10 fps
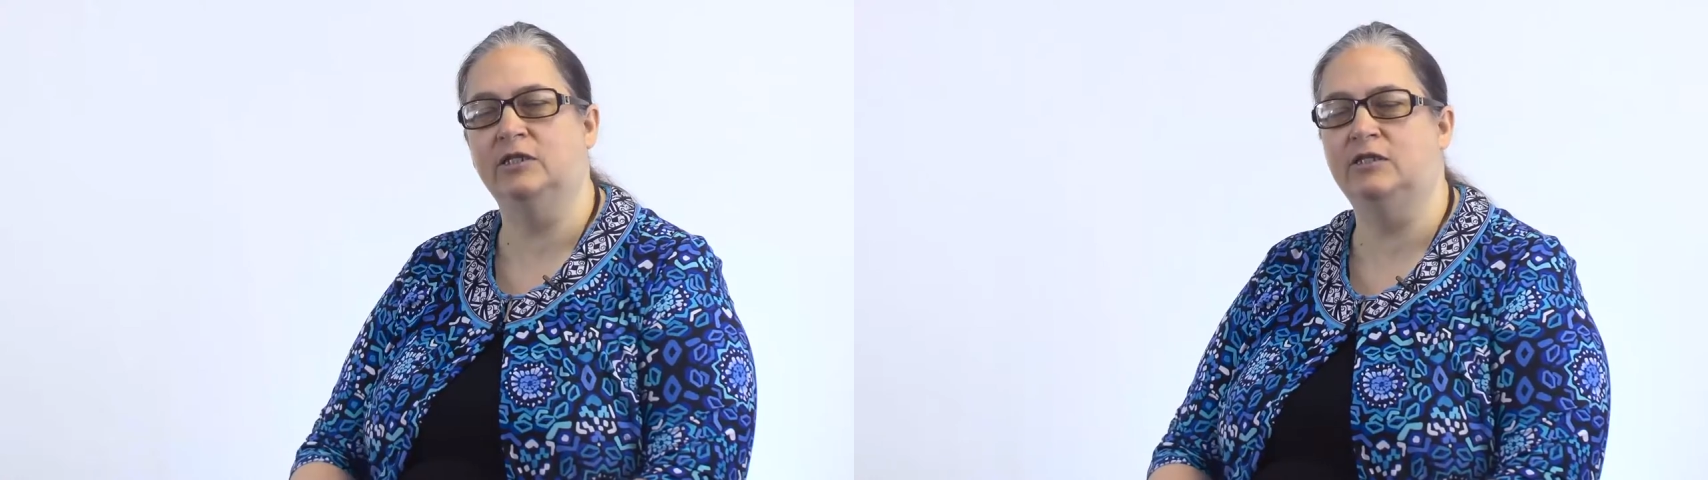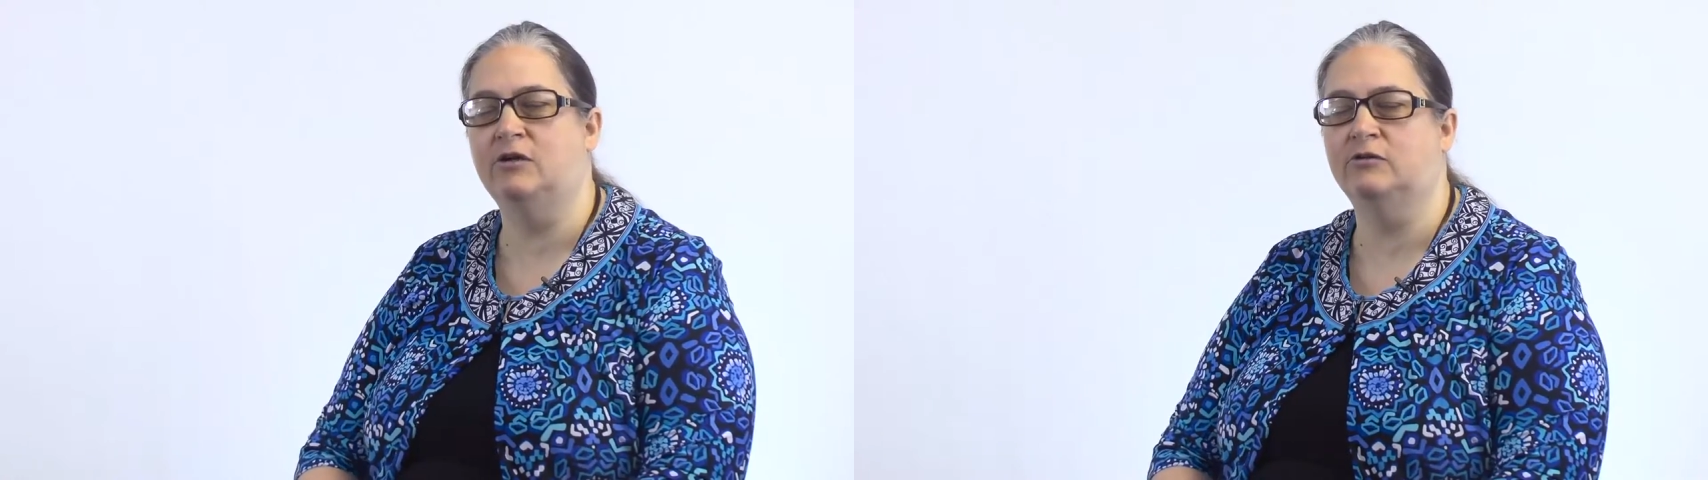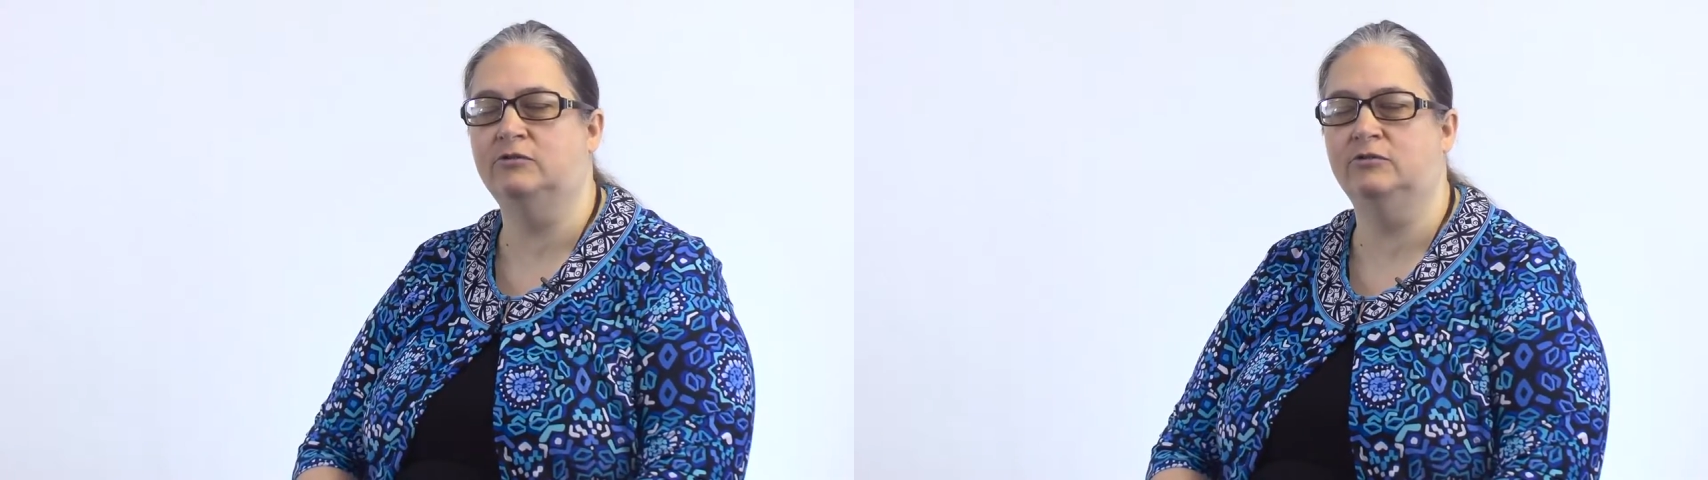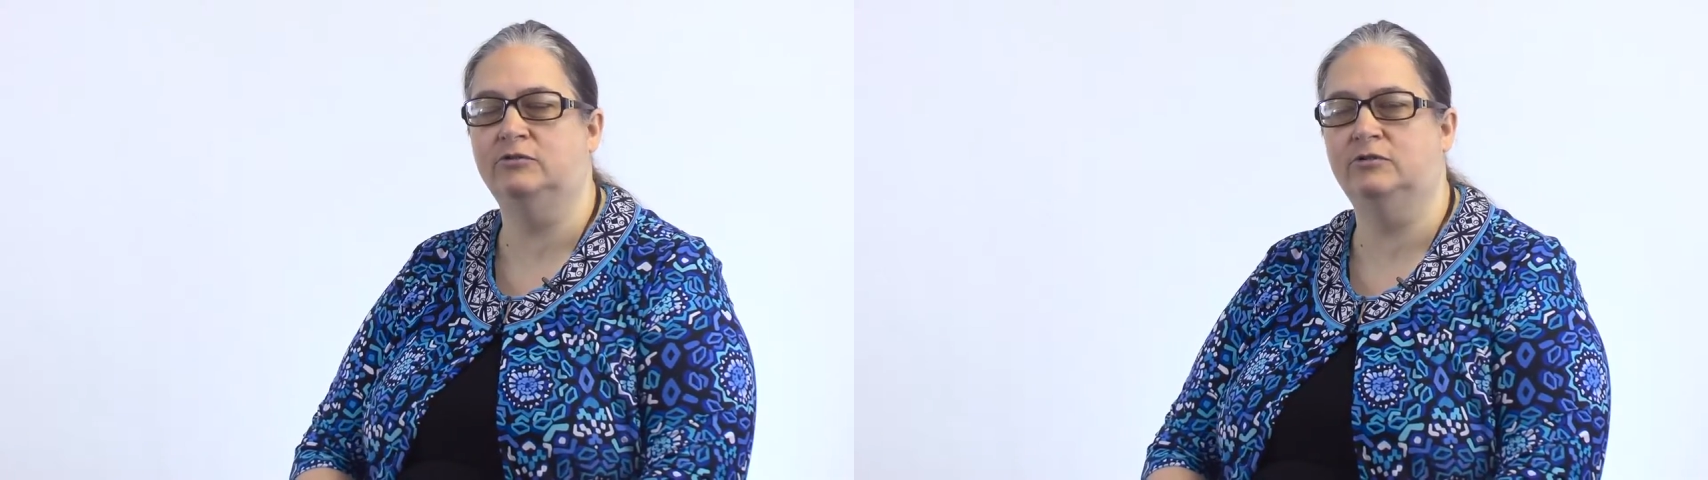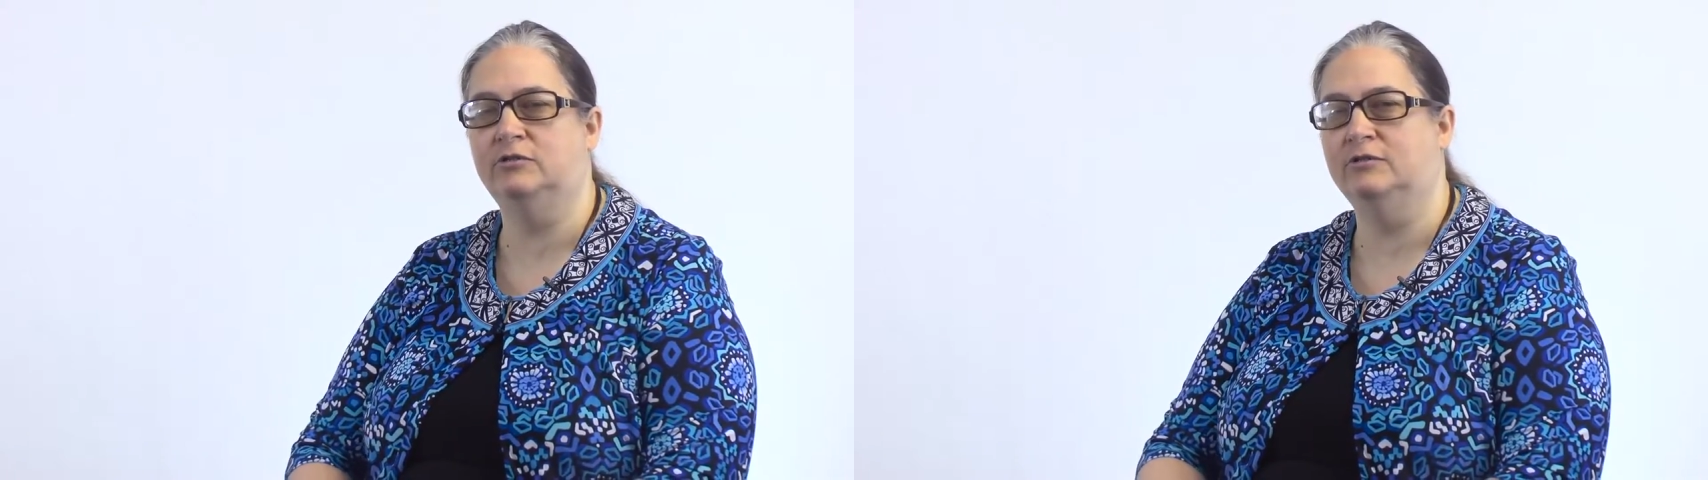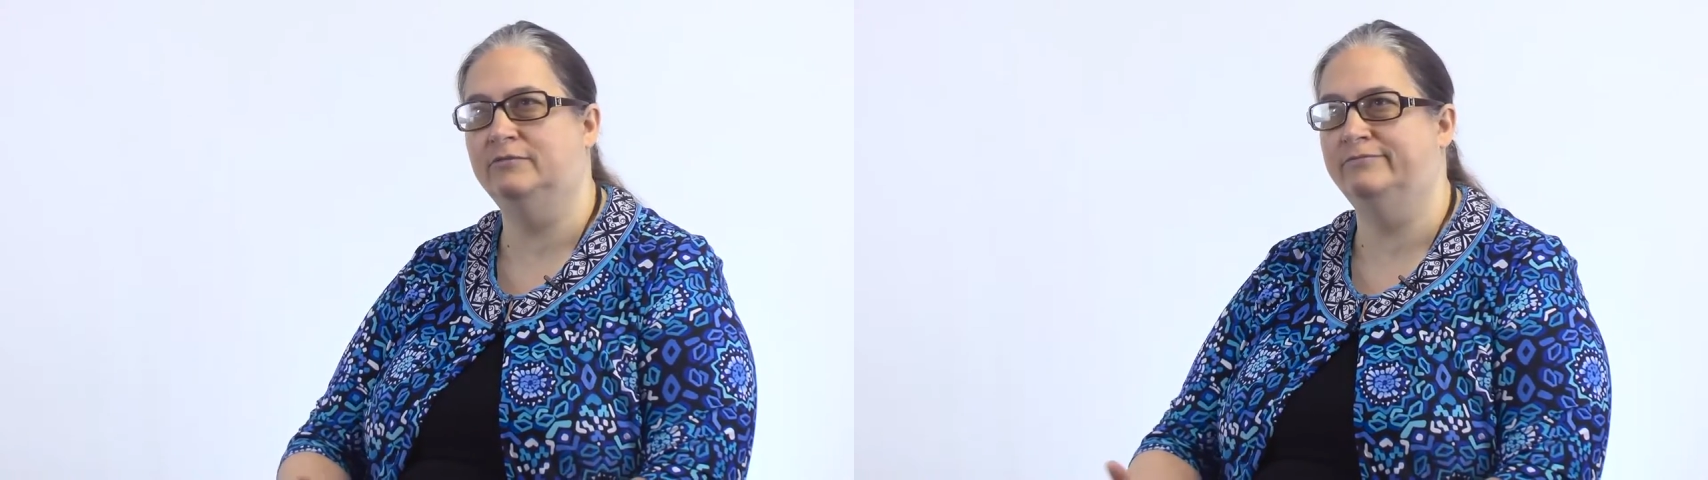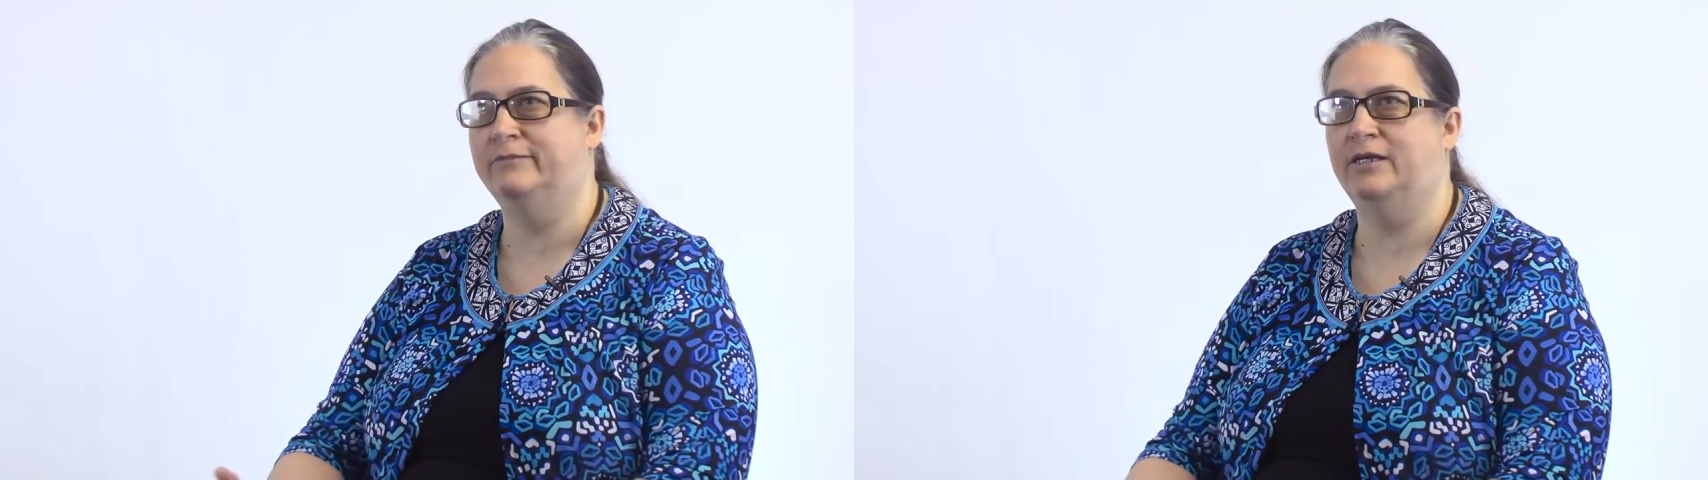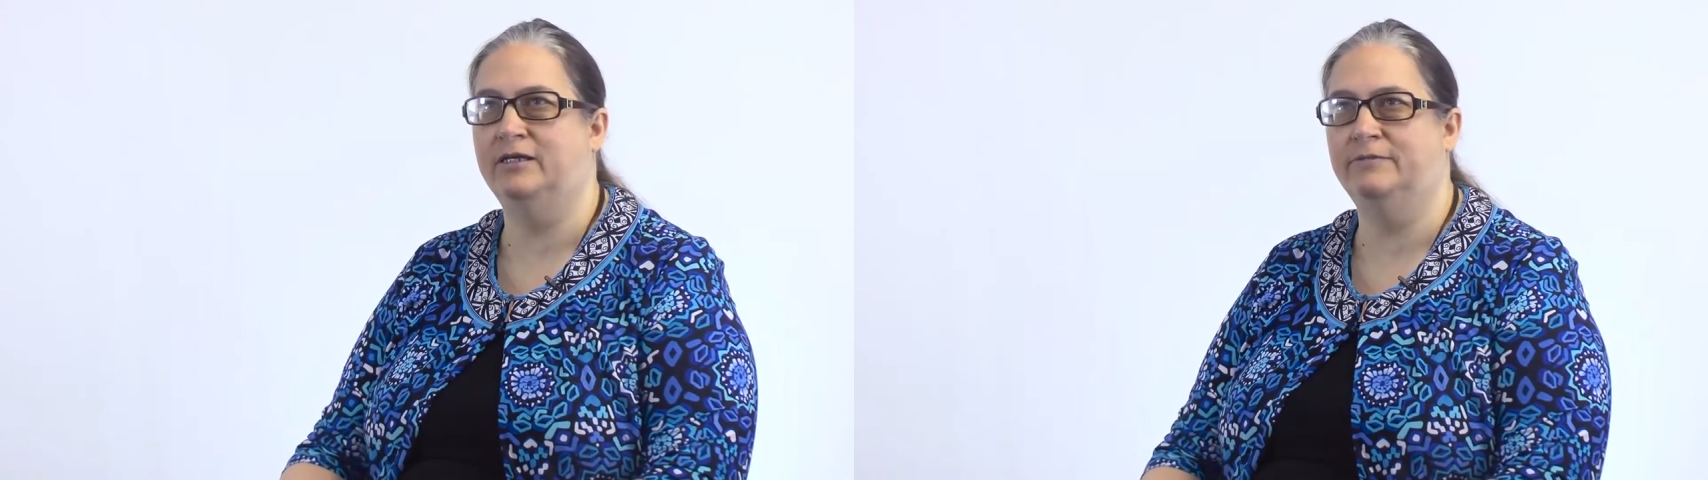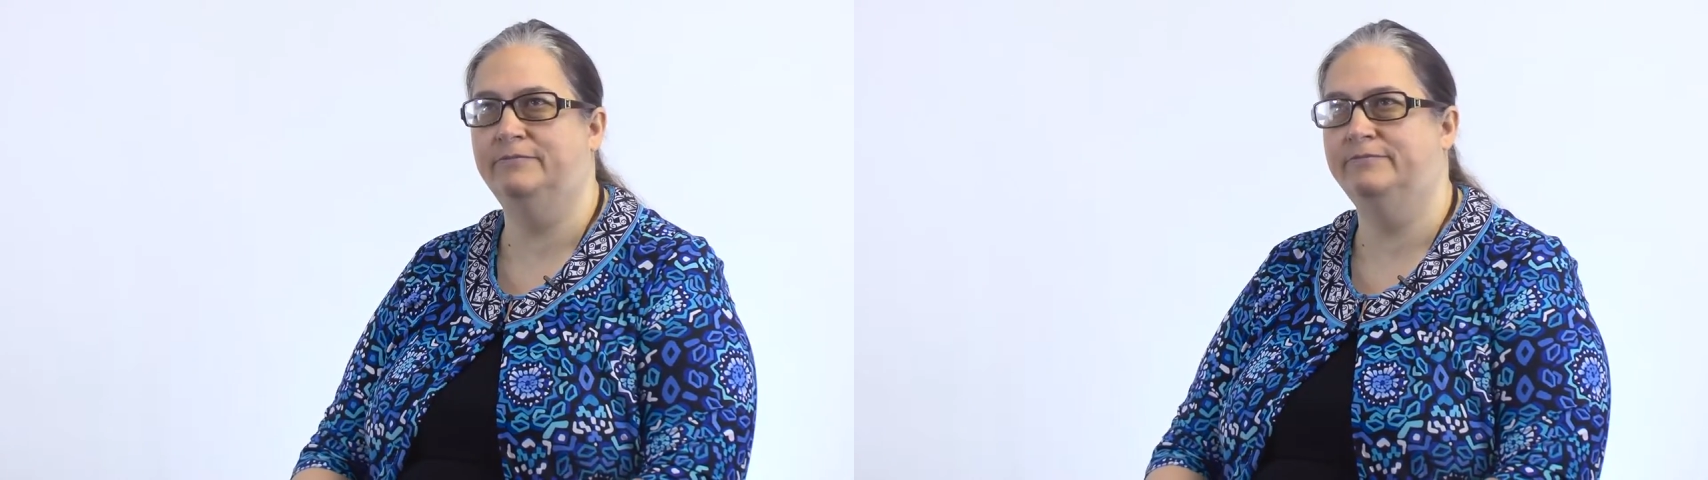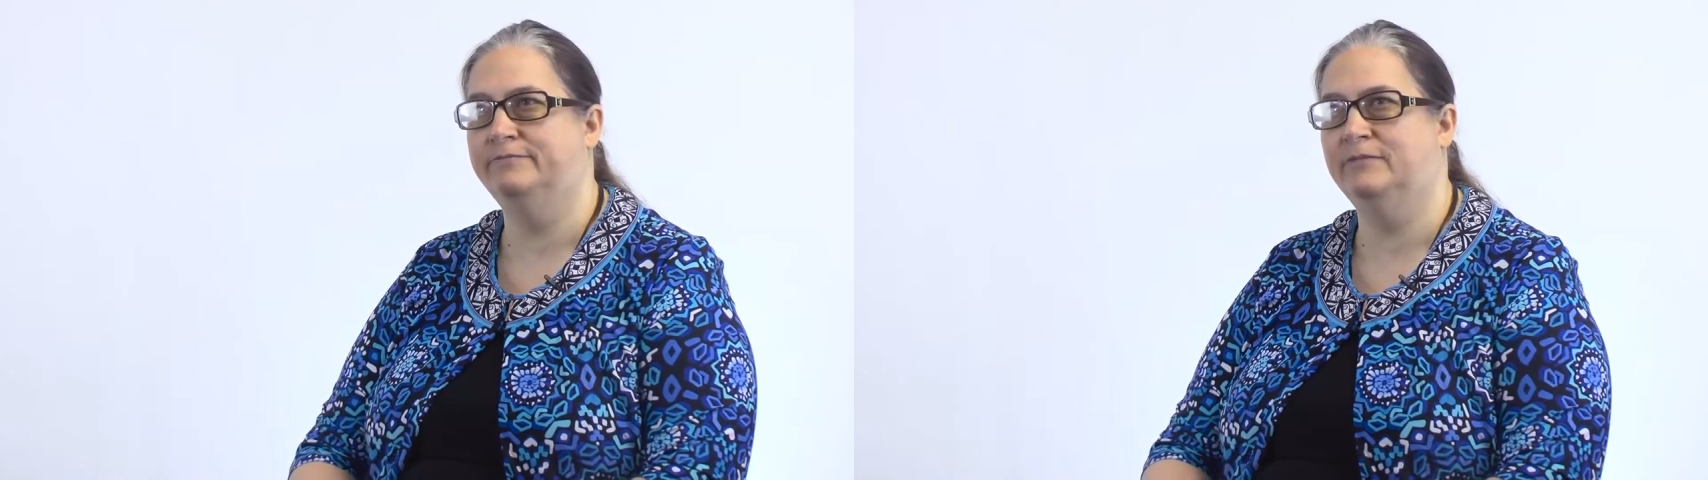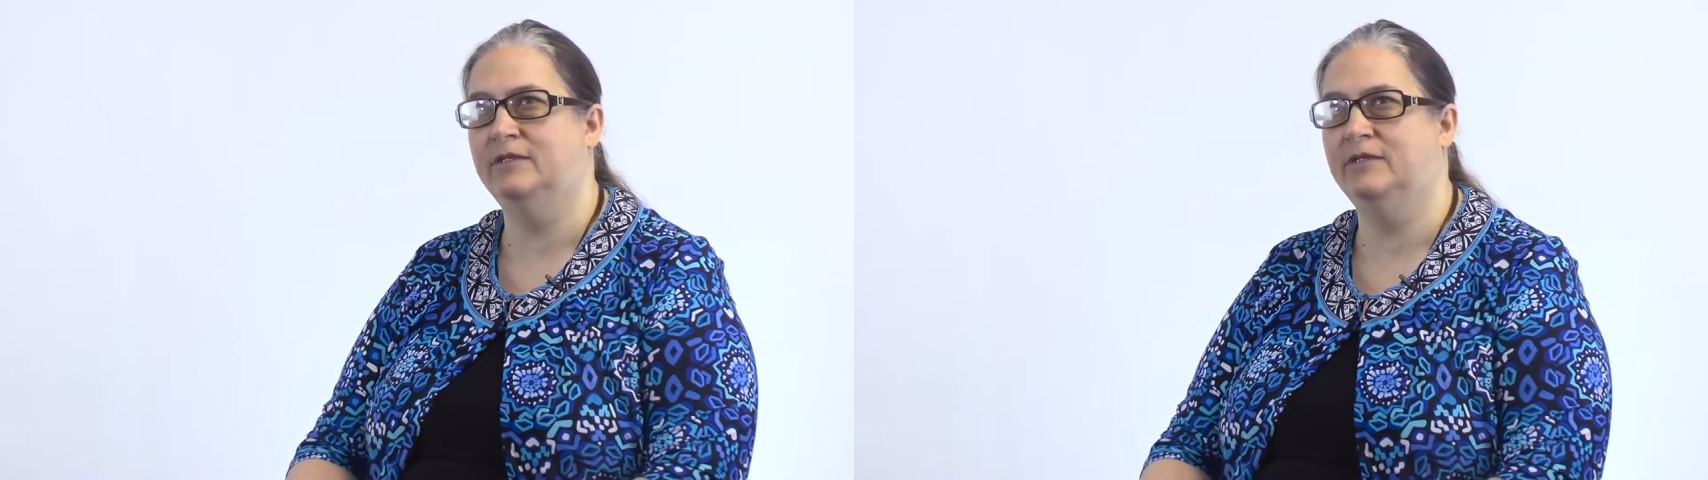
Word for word: the doctor's um,